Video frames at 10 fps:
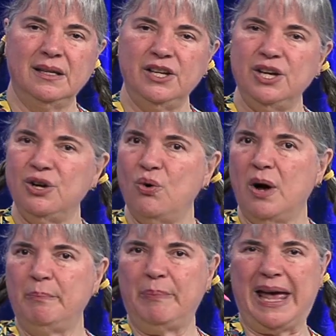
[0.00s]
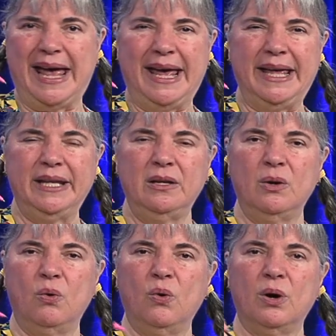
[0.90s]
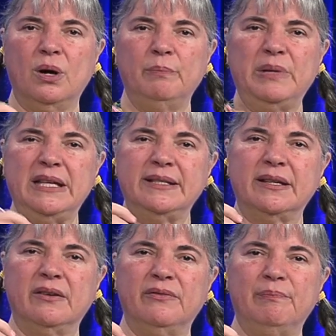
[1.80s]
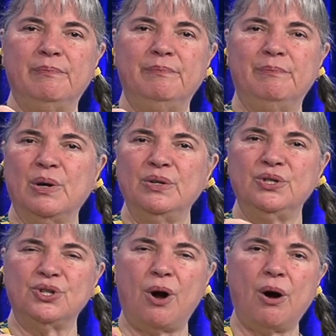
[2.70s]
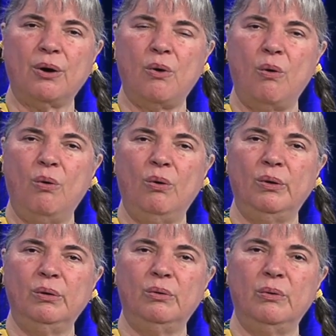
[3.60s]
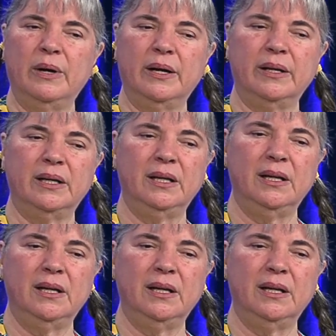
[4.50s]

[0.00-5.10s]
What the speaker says: a pen or a piece of burnt charcoal. Or